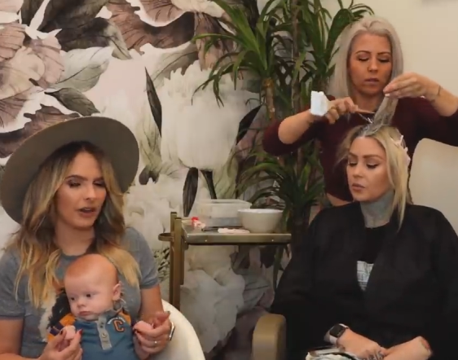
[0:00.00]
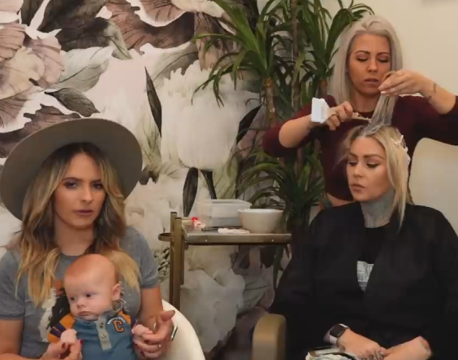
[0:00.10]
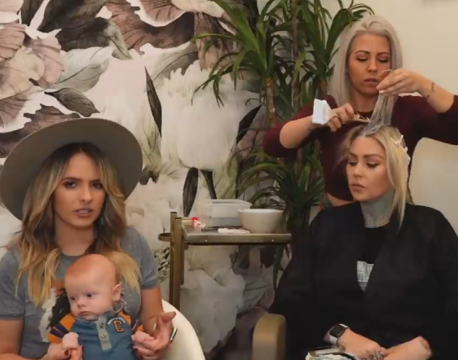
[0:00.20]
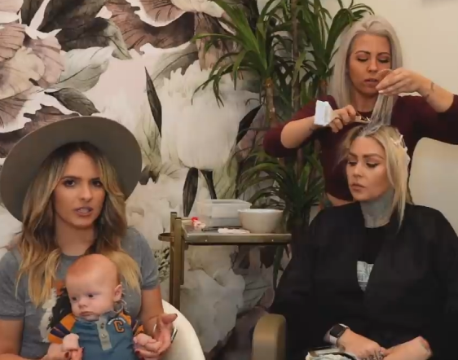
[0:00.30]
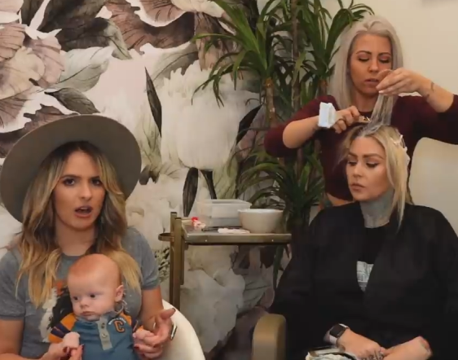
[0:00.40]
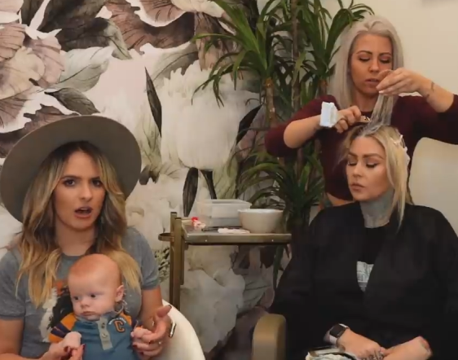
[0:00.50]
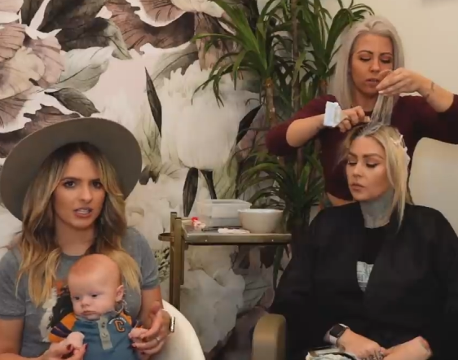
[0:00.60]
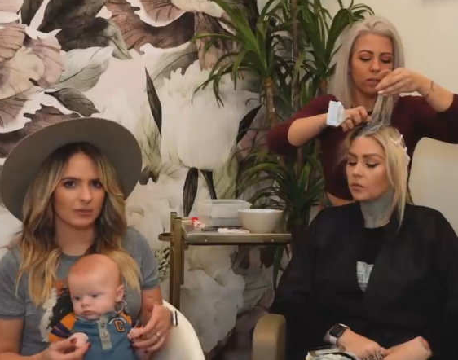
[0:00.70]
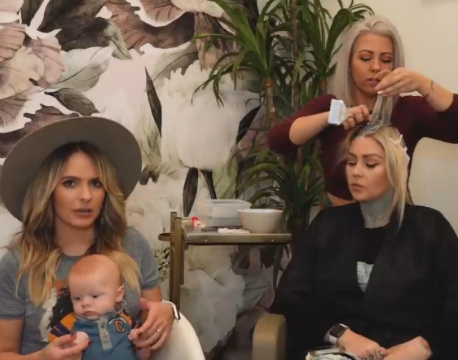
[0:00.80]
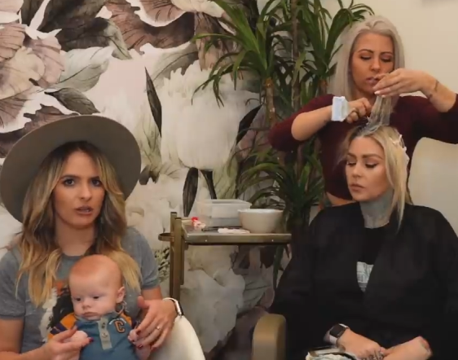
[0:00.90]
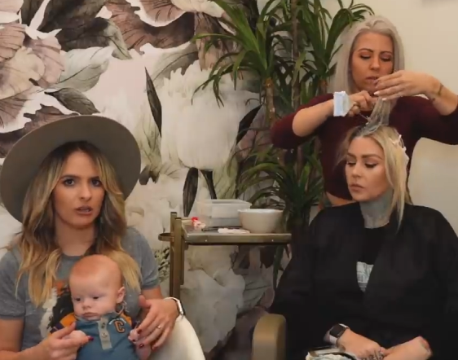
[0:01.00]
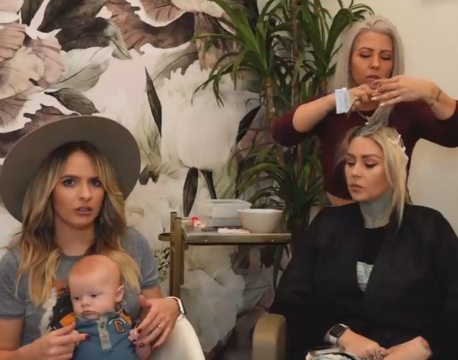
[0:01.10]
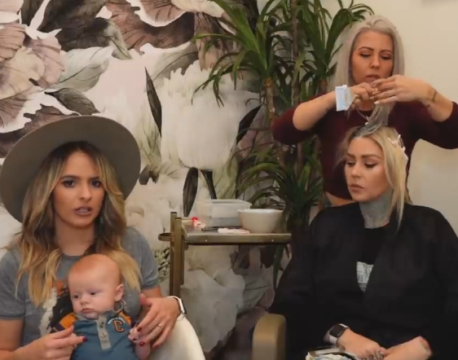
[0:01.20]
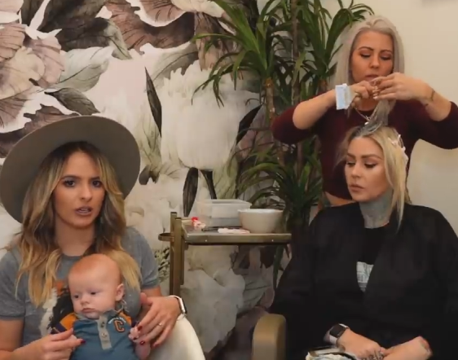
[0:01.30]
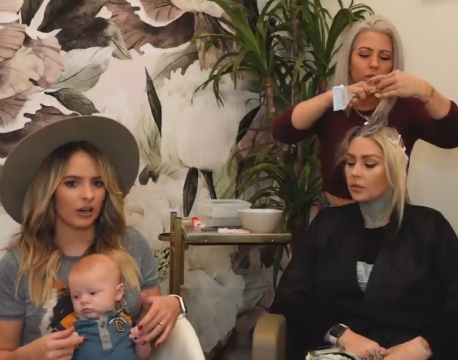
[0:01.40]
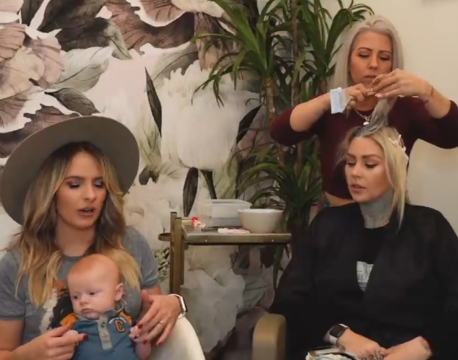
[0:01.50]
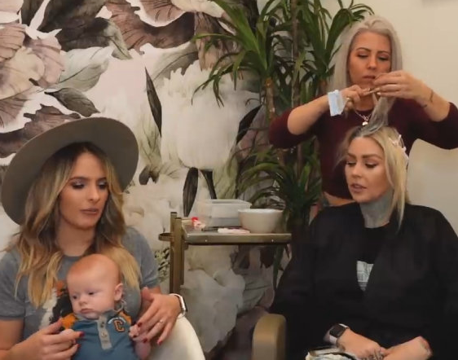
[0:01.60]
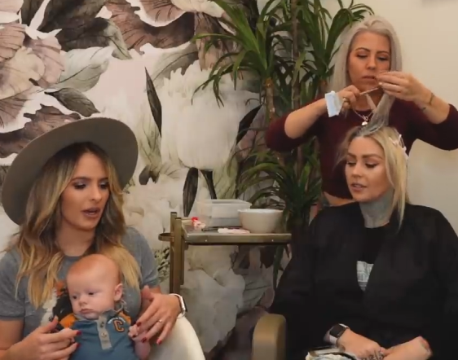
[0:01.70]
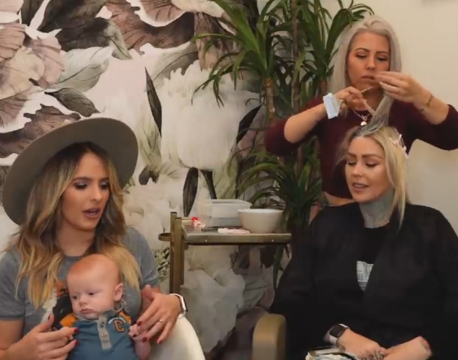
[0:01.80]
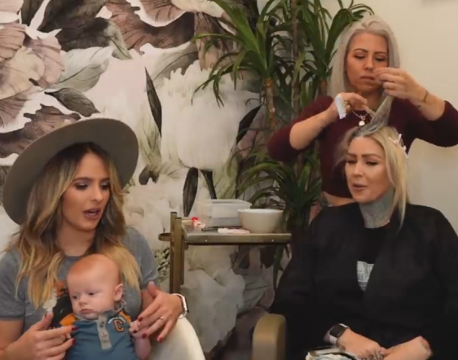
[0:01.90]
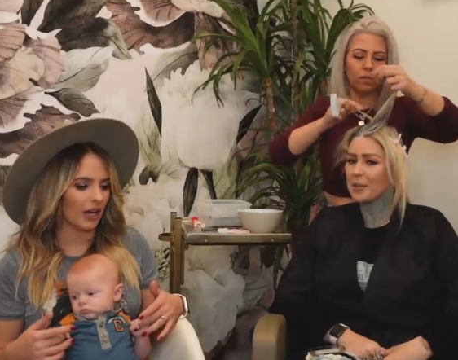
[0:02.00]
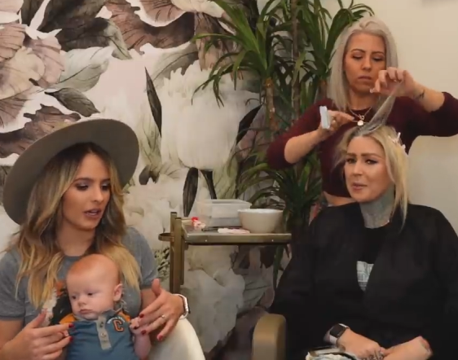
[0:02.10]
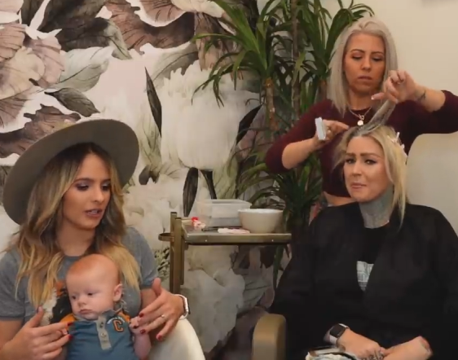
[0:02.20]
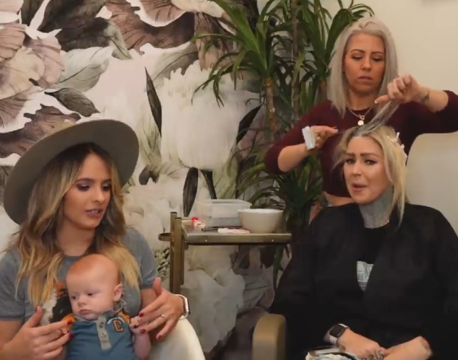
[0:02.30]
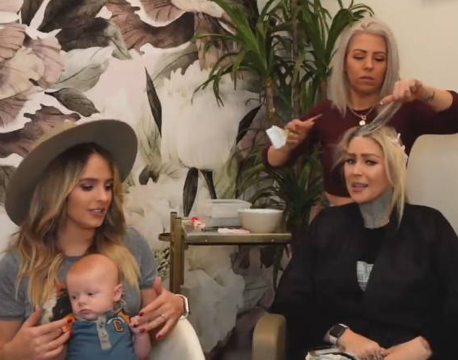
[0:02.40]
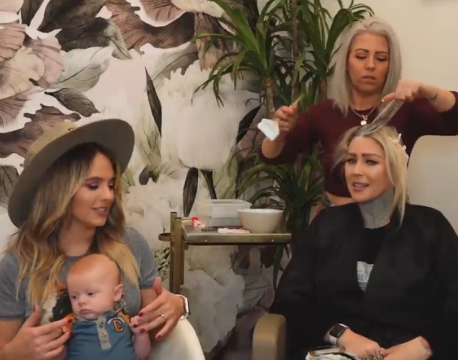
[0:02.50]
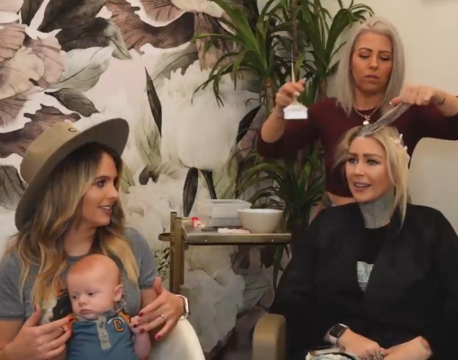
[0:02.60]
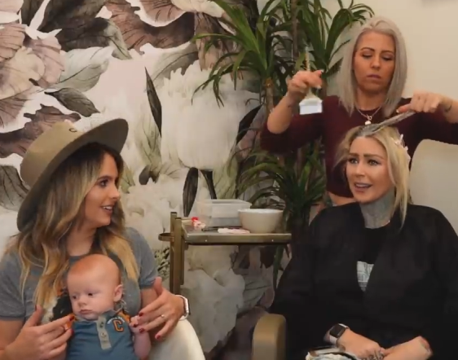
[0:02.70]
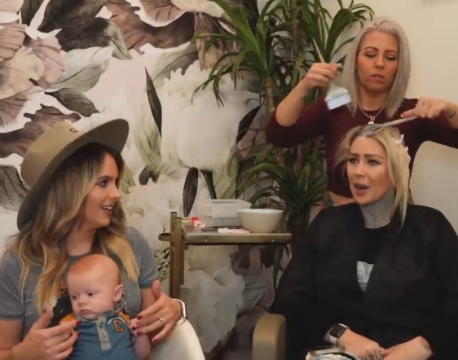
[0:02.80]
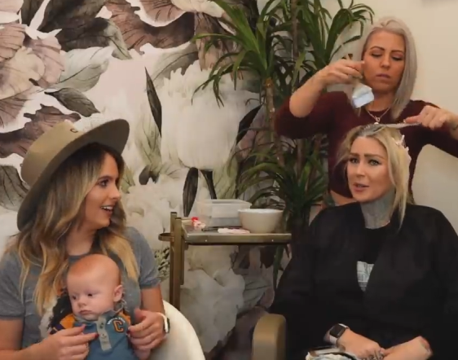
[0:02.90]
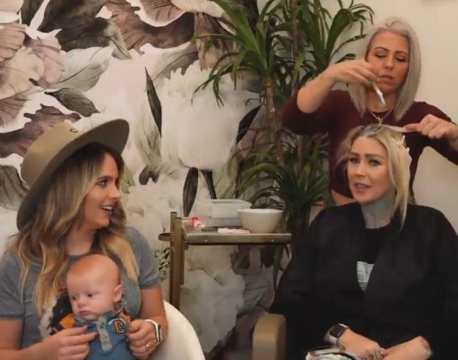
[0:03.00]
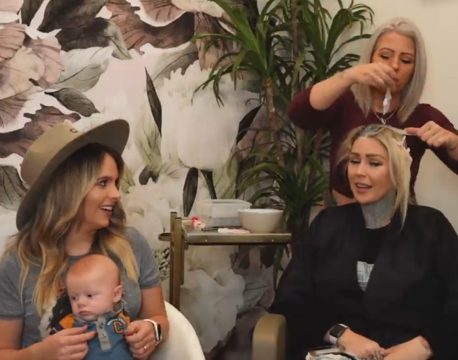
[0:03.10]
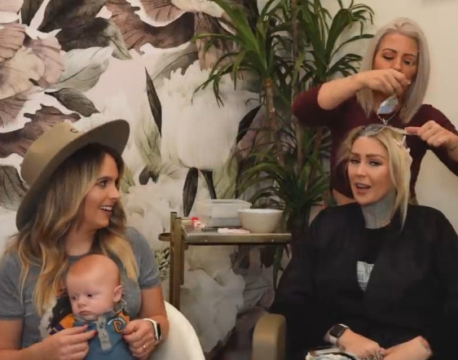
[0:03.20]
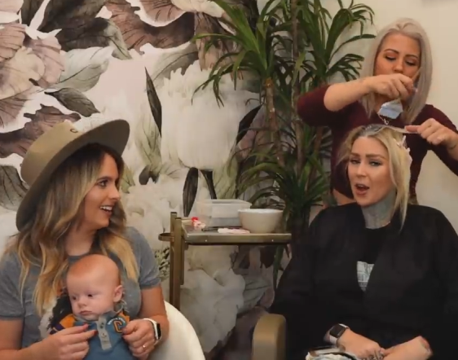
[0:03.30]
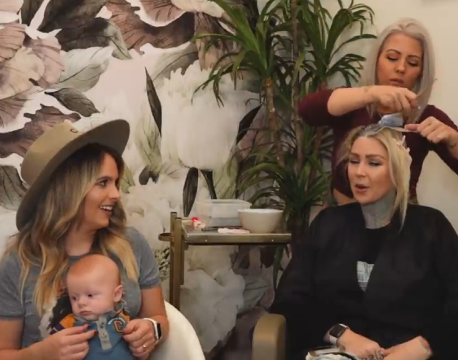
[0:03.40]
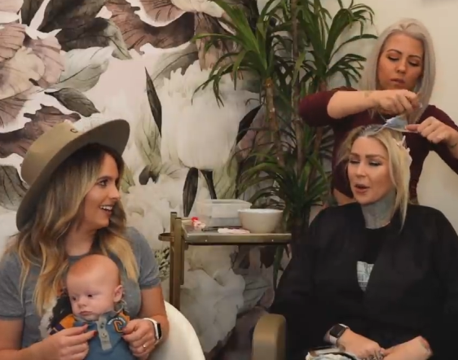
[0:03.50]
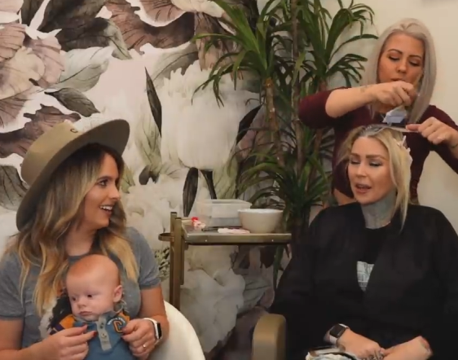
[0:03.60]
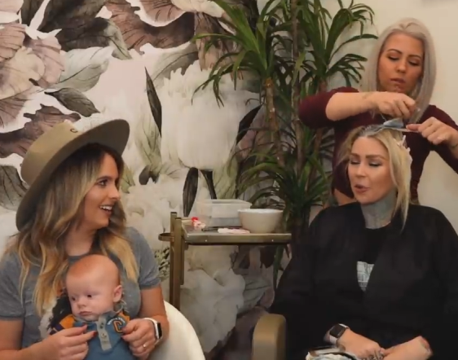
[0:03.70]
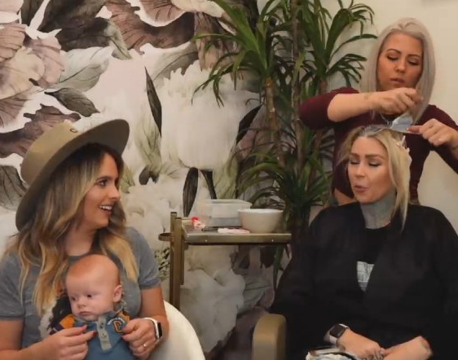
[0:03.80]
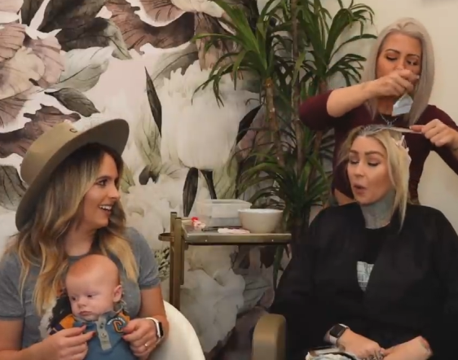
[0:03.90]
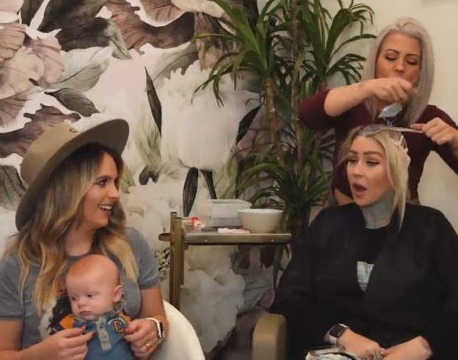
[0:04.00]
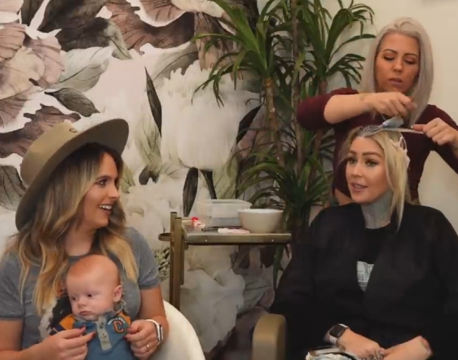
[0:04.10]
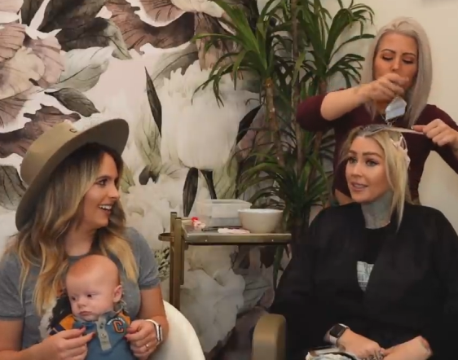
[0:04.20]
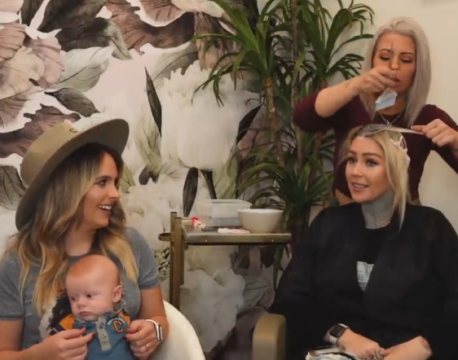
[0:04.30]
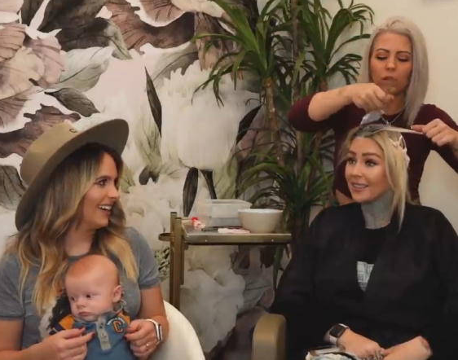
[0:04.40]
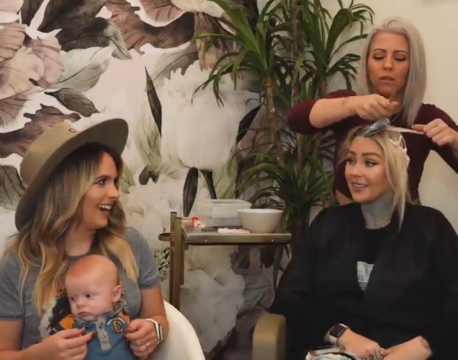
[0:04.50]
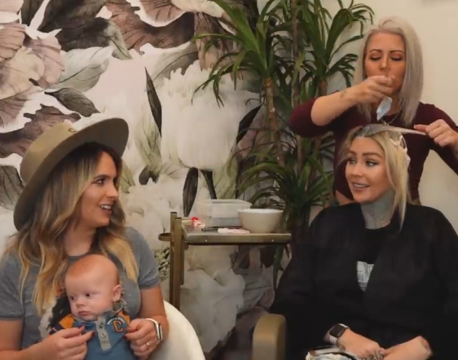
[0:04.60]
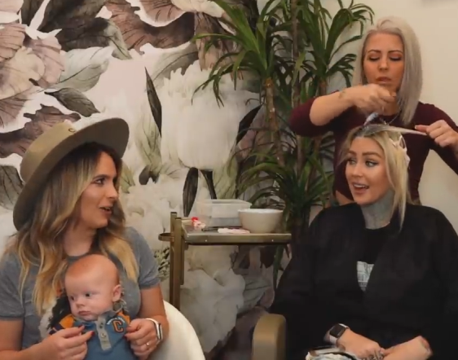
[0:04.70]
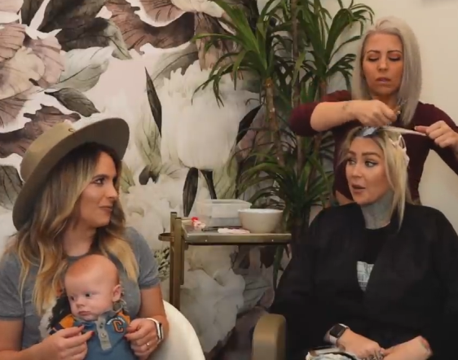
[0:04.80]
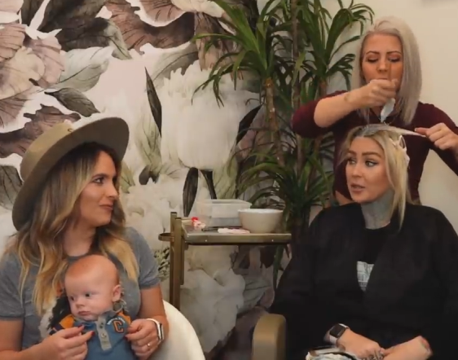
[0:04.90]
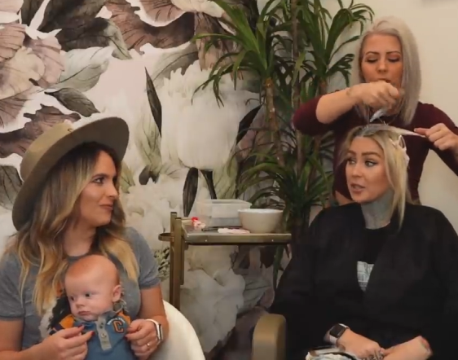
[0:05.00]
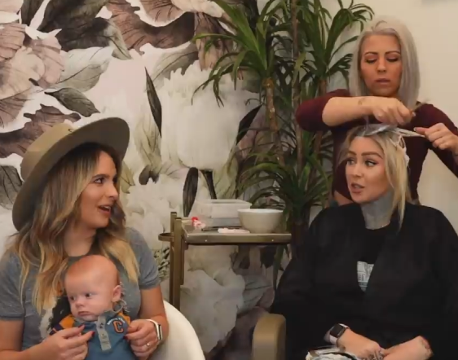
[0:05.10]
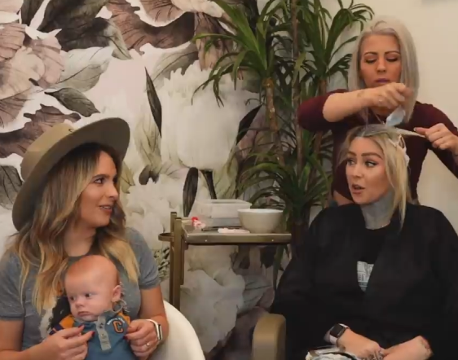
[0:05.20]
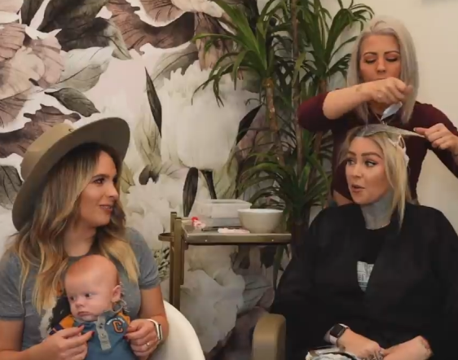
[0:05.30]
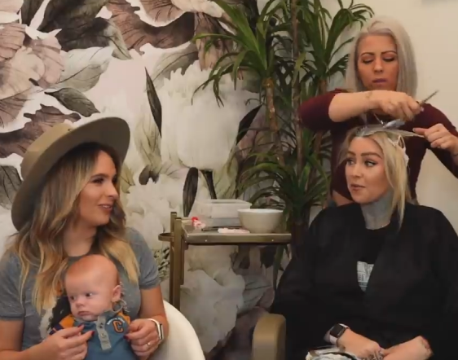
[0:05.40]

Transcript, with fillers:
Speaker 1: hours in the hospital. That
Speaker 2: was amazing. I was like, okay, what?
Speaker 1: I know. That was so